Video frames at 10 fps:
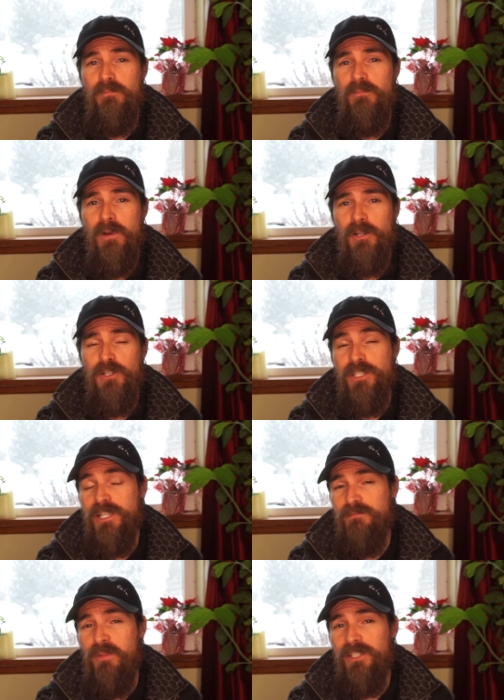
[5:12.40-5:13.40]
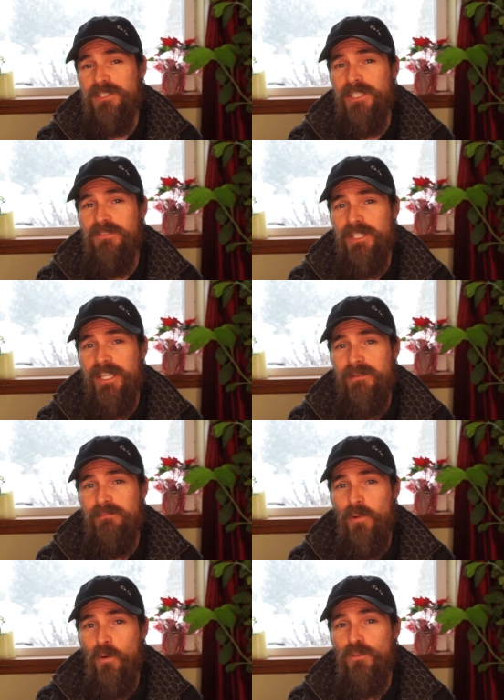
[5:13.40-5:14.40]
a good sense of positivity
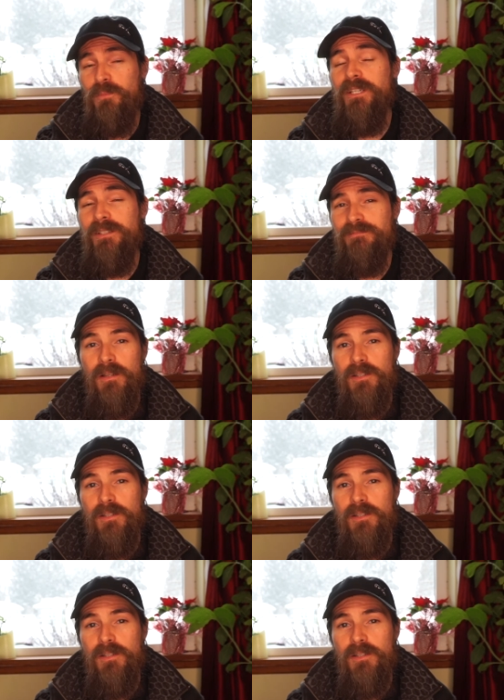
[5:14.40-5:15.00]
came over me.